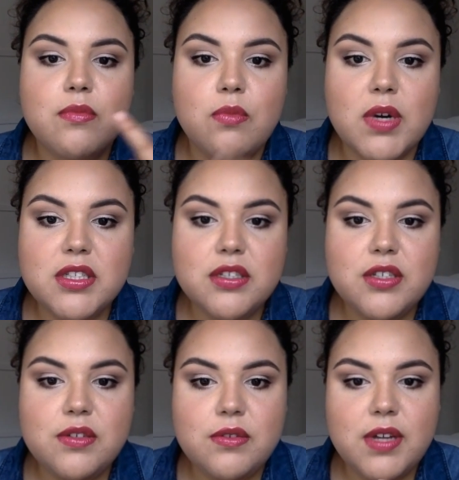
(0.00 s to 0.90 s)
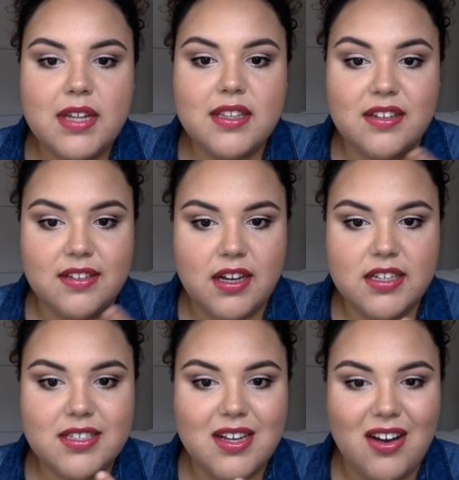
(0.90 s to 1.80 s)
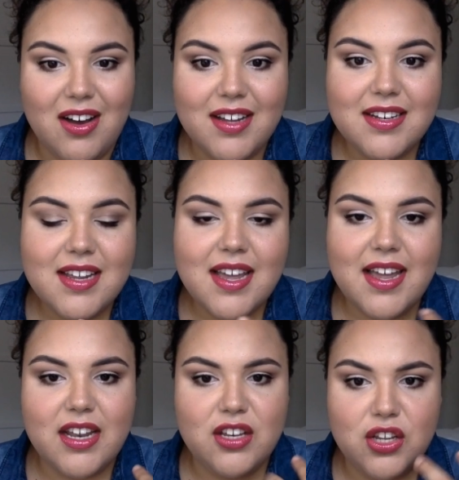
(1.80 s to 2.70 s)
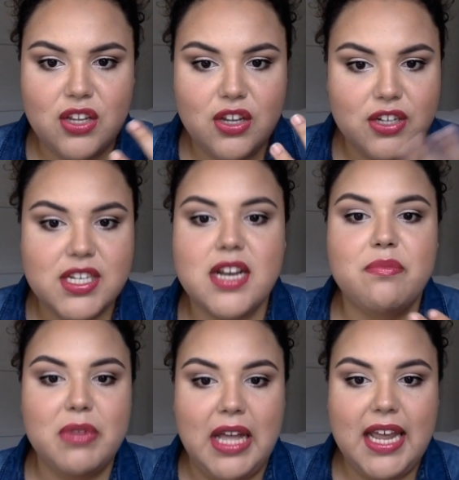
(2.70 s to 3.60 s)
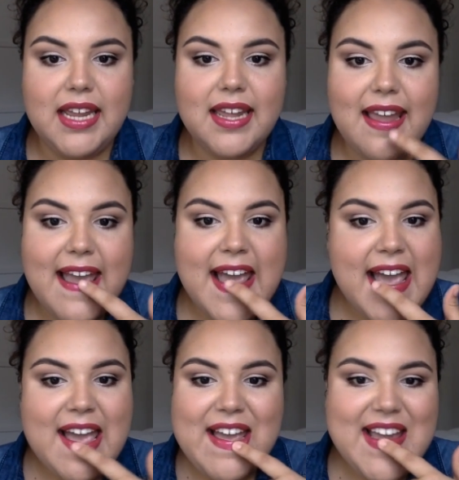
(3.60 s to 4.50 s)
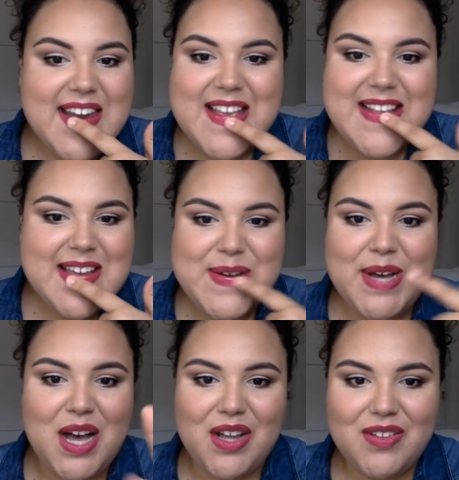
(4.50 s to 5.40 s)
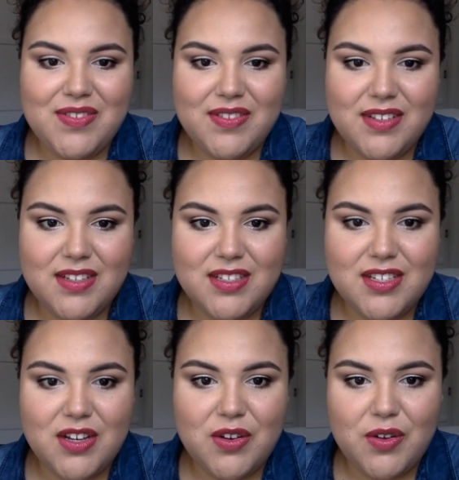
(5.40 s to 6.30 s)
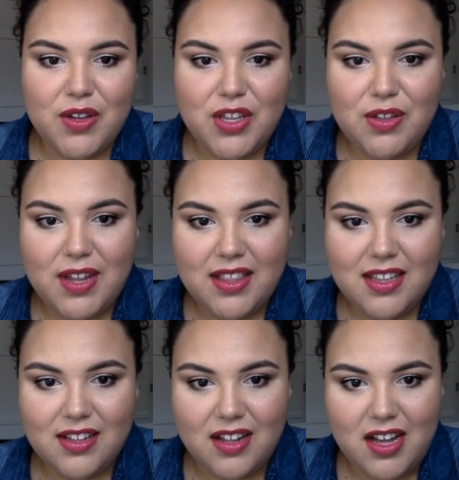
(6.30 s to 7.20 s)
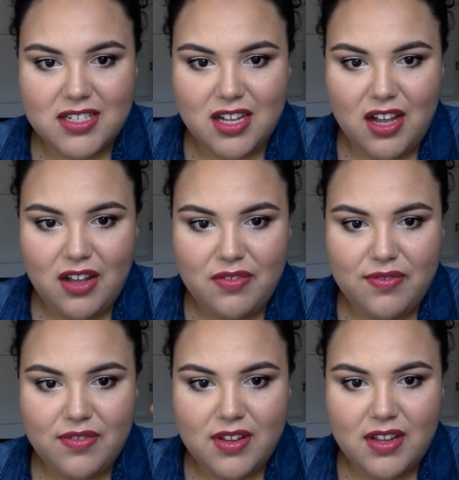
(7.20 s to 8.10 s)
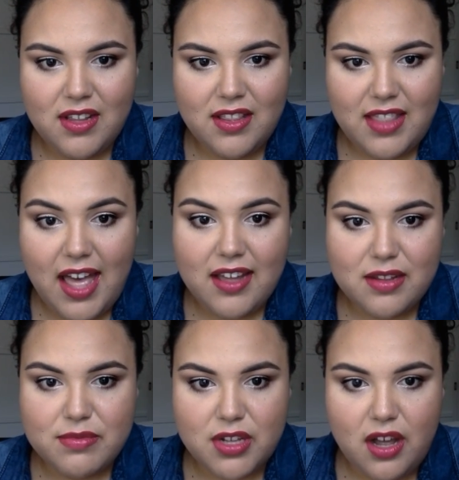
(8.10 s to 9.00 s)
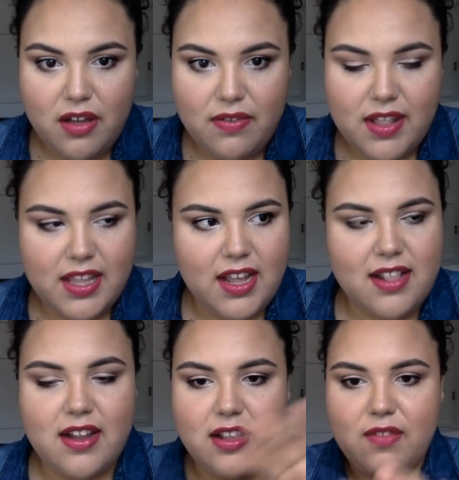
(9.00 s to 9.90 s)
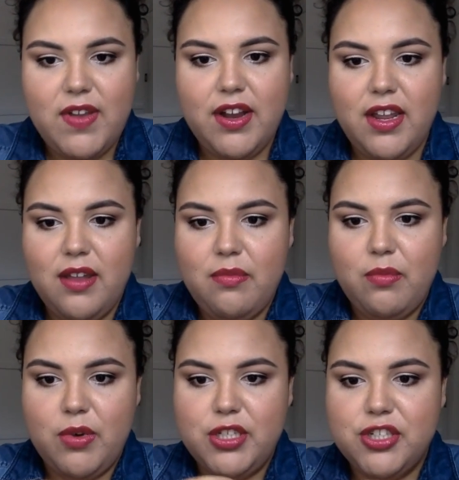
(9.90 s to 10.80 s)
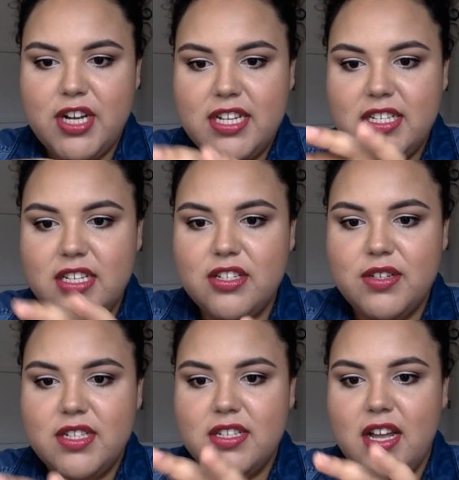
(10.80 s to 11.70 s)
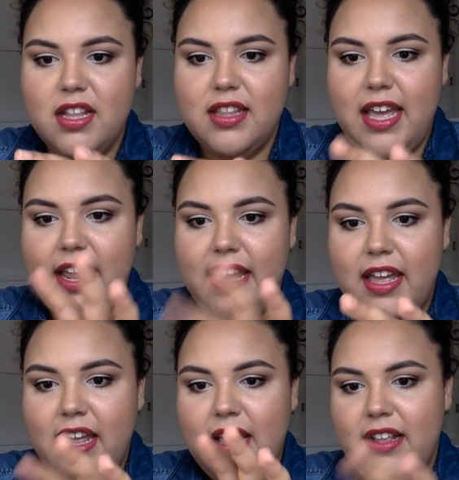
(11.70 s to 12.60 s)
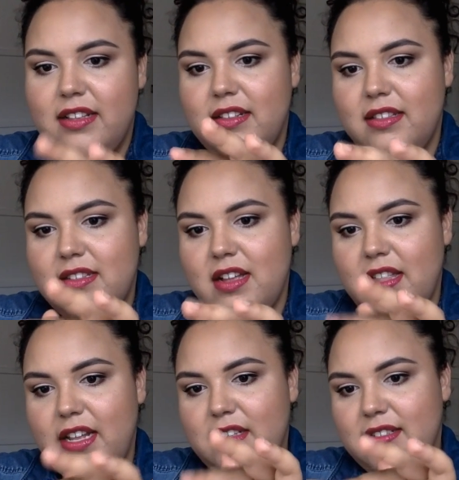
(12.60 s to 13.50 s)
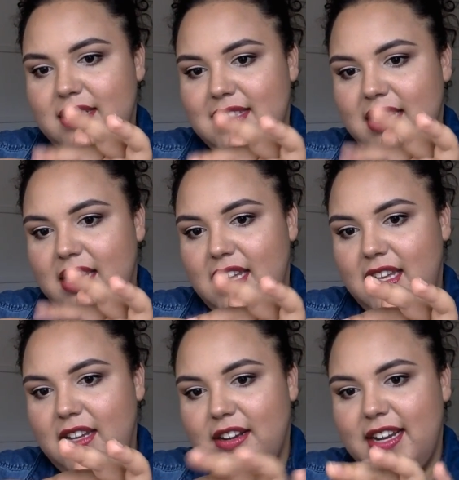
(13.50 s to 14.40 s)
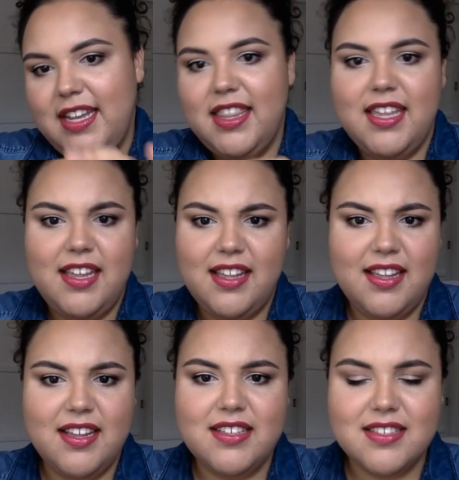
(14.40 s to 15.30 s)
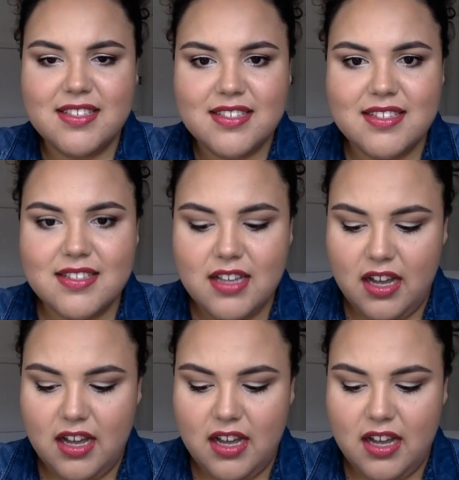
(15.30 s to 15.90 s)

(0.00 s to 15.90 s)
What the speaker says: Once you get the gloss on and you're done applying it, it doesn't come off. So you get the gloss off, that comes off, and like I said, it's very moisturizing, so it's not like sticky or anything. It's